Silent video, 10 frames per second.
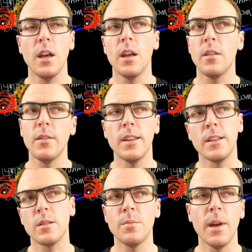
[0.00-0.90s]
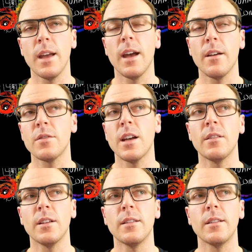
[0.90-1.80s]
This may have
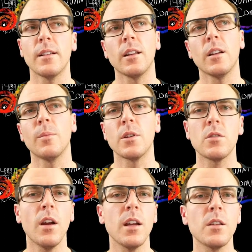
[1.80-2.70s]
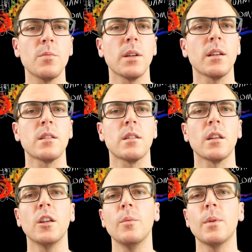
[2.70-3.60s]
sounded a little bit strange because the
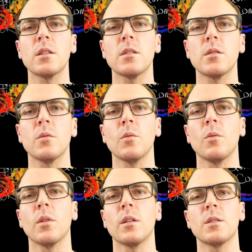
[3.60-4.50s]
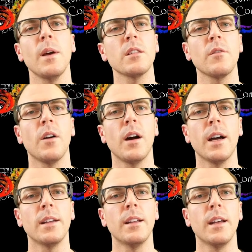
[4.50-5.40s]
qubits were
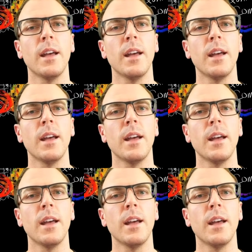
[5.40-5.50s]
specified